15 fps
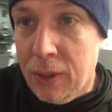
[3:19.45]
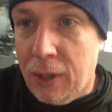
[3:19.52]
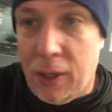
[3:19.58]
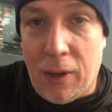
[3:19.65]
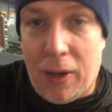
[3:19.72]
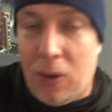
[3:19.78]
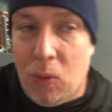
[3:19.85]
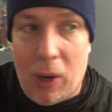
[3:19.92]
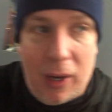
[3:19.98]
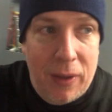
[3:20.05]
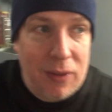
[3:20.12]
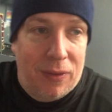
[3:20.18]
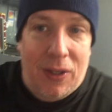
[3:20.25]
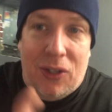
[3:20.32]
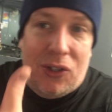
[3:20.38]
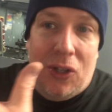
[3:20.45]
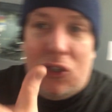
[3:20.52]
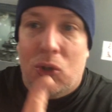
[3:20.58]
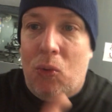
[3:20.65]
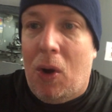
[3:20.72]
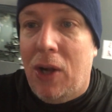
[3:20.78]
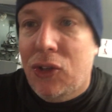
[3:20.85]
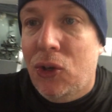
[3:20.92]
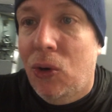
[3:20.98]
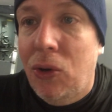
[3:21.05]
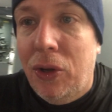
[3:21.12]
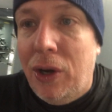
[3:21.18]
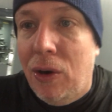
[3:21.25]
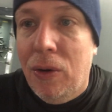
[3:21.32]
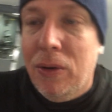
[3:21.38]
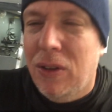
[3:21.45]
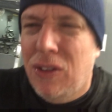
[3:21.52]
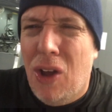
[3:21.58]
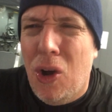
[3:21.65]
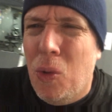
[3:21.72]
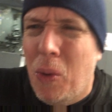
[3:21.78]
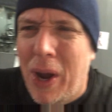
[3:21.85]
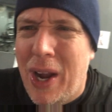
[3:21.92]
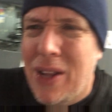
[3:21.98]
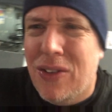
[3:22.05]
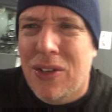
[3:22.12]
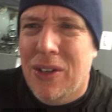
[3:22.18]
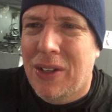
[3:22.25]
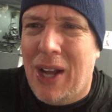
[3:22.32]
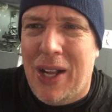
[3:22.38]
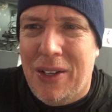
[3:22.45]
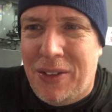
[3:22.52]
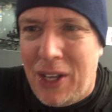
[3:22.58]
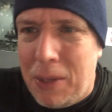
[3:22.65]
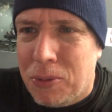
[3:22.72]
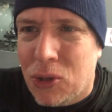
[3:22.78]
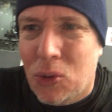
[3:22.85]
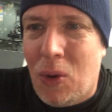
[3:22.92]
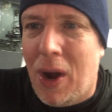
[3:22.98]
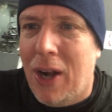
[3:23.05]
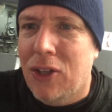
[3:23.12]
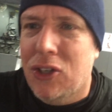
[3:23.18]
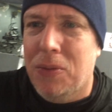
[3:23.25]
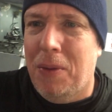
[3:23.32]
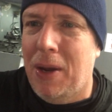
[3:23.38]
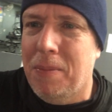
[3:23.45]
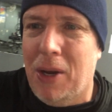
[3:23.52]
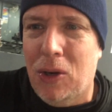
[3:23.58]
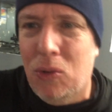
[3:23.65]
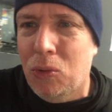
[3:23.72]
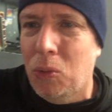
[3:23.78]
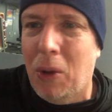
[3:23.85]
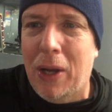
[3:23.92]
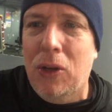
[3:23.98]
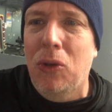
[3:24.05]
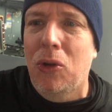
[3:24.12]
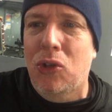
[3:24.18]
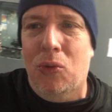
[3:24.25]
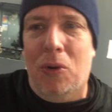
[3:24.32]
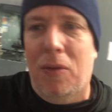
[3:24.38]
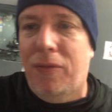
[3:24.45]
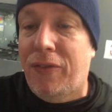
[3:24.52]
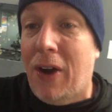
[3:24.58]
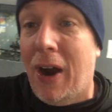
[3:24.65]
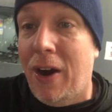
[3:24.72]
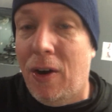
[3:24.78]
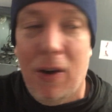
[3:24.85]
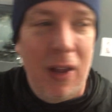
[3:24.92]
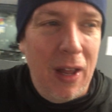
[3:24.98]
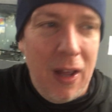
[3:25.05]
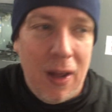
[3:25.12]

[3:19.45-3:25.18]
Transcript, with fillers: You know, I don't. I just did squats earlier, low weights, got deep squats. Man, my my glutes were on fire.